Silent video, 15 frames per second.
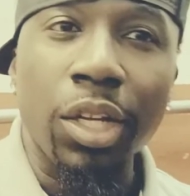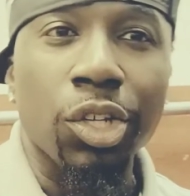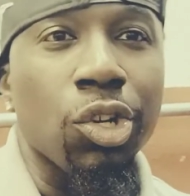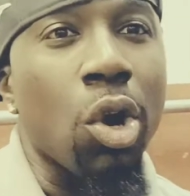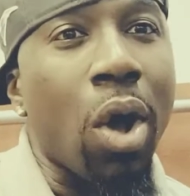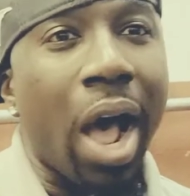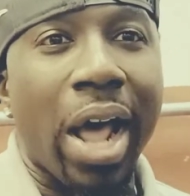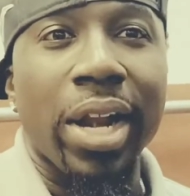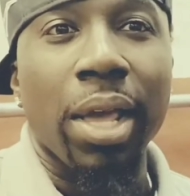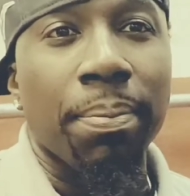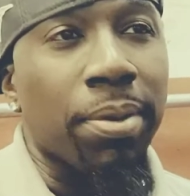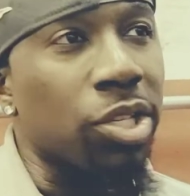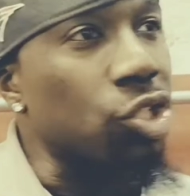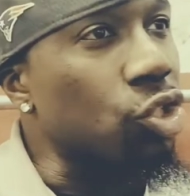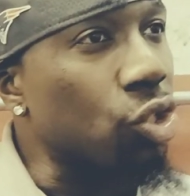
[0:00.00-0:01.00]
you know, how they've
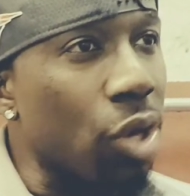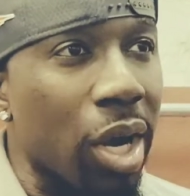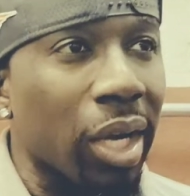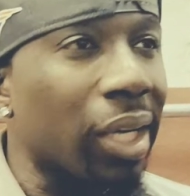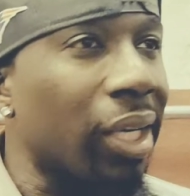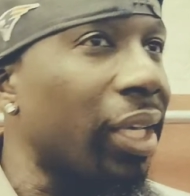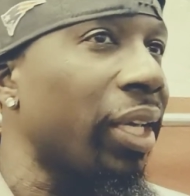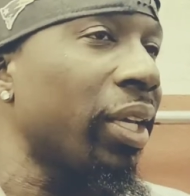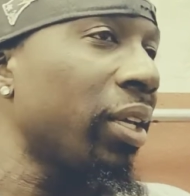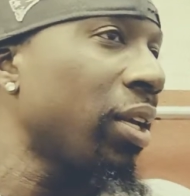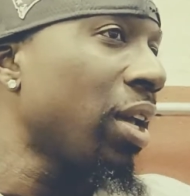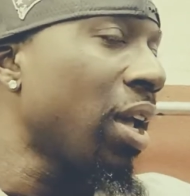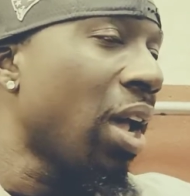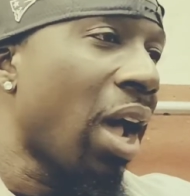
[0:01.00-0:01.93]
been struggling,